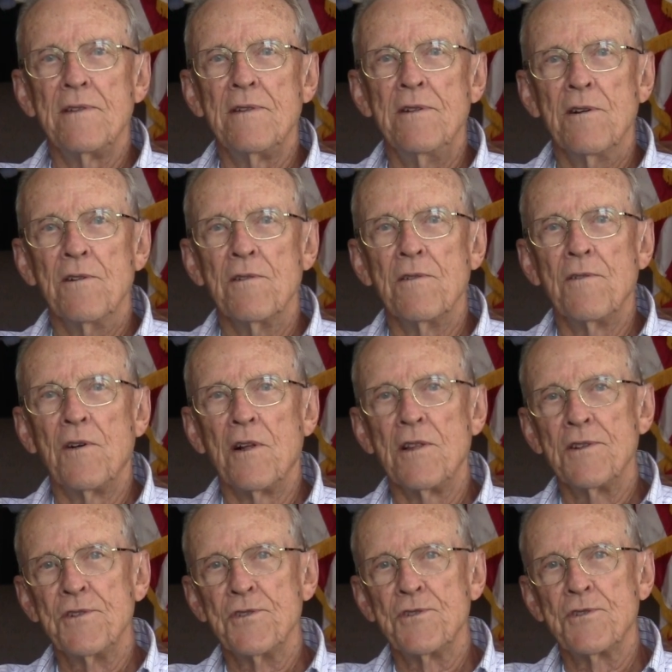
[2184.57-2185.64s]
you know, of all
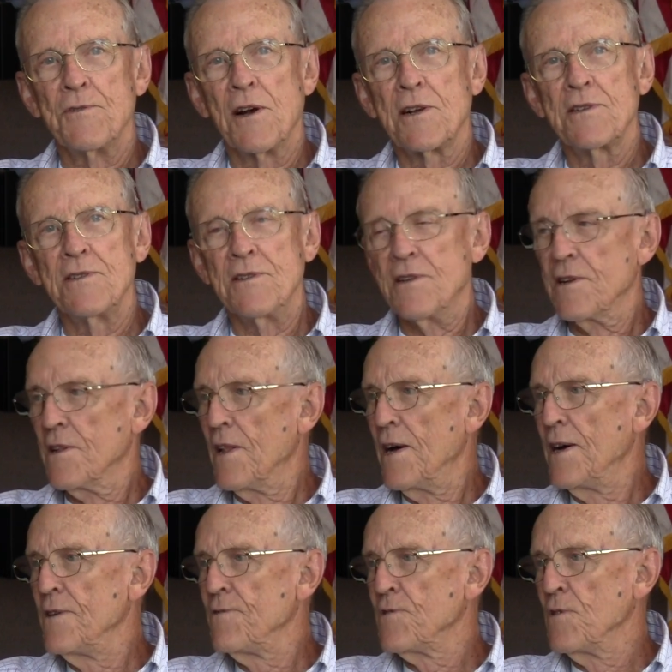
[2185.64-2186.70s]
the destruction and the
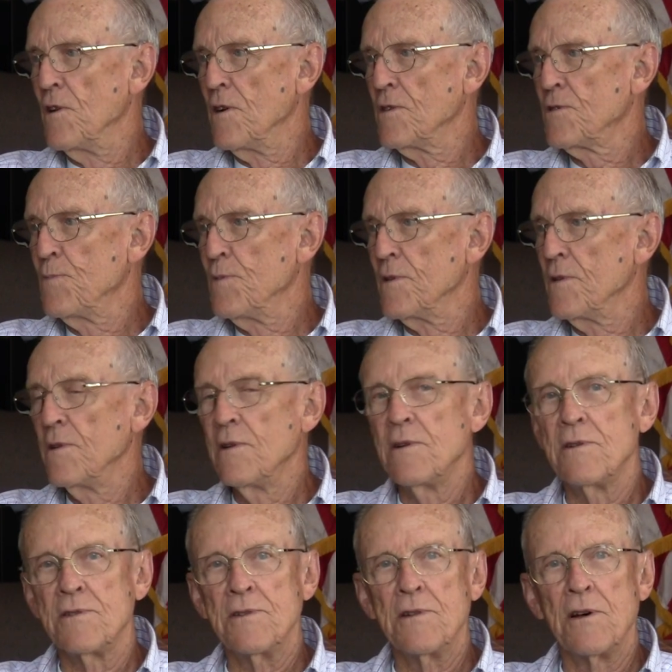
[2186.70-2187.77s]
lives lost, but
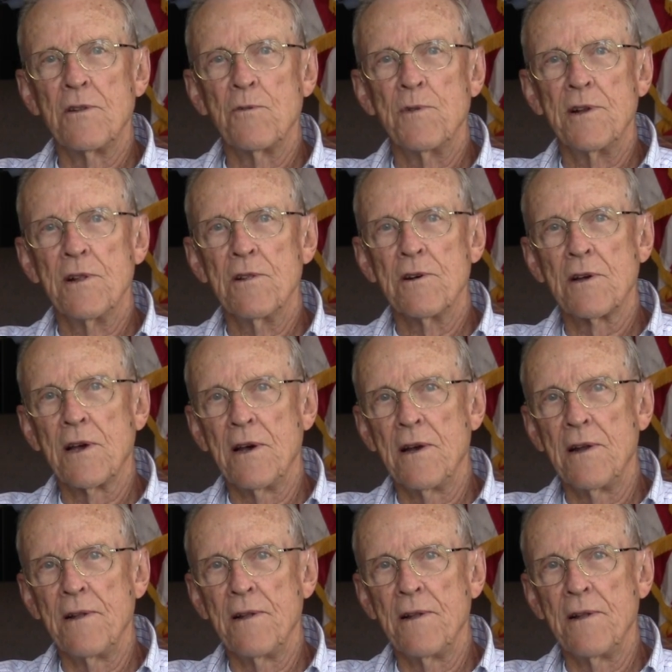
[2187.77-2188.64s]
there's another way to look at it.